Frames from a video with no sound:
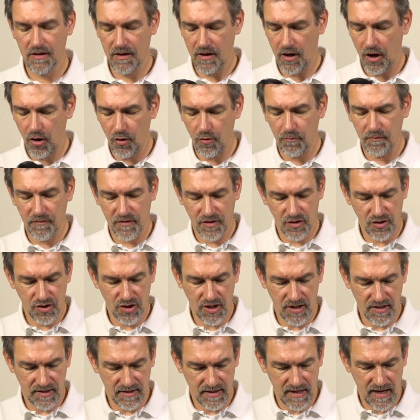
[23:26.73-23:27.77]
Oh,
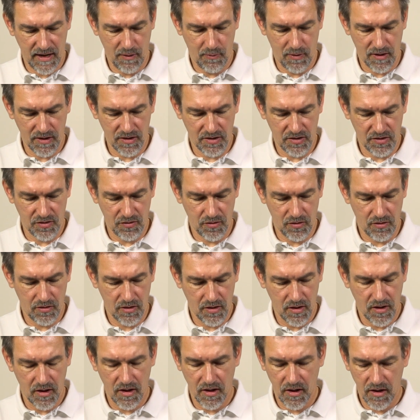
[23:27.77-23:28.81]
just I want to
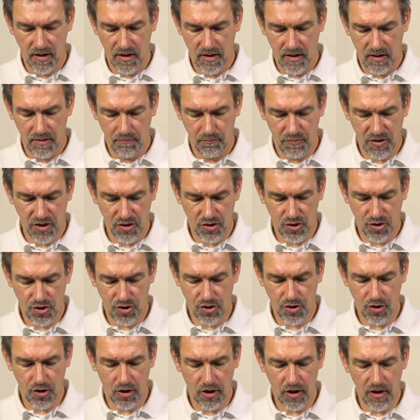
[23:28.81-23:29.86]
be
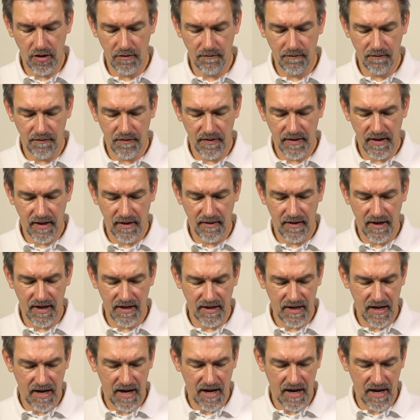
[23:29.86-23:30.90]
sure
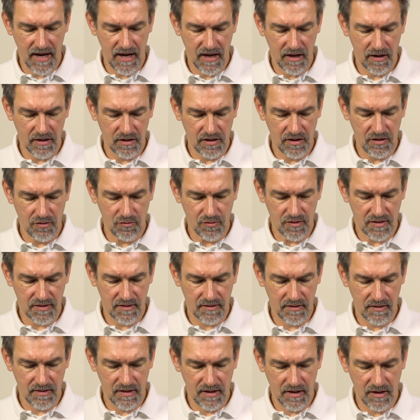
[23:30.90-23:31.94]
that I use
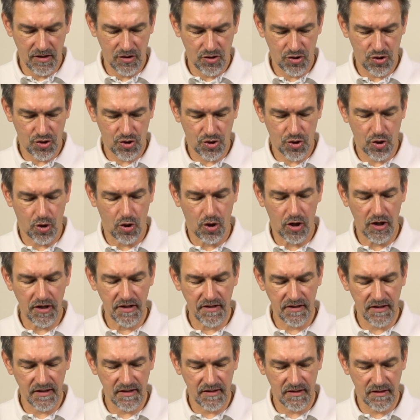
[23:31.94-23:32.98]
the
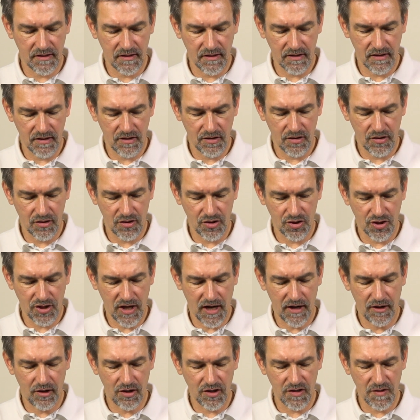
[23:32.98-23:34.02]
shortest
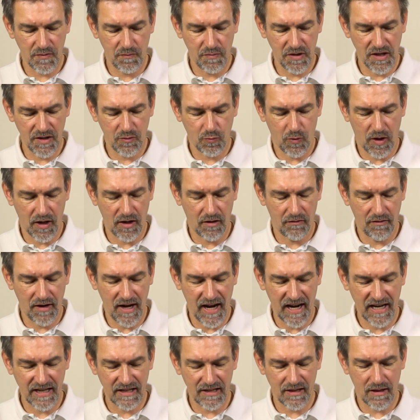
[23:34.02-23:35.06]
shutter speed,
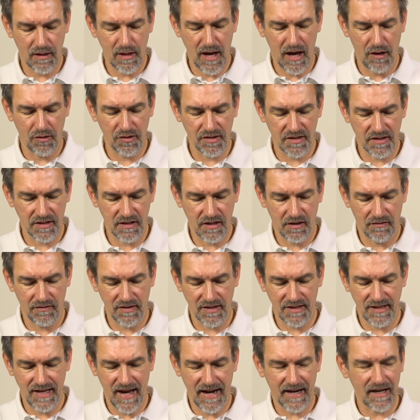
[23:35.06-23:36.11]
1/8,000 of a
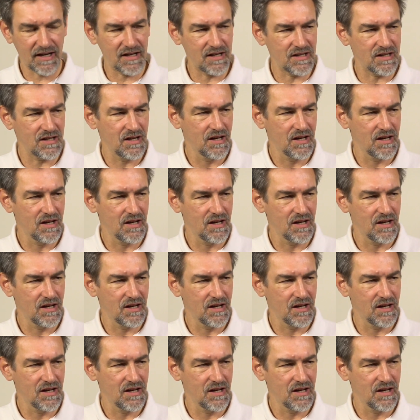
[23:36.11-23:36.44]
second.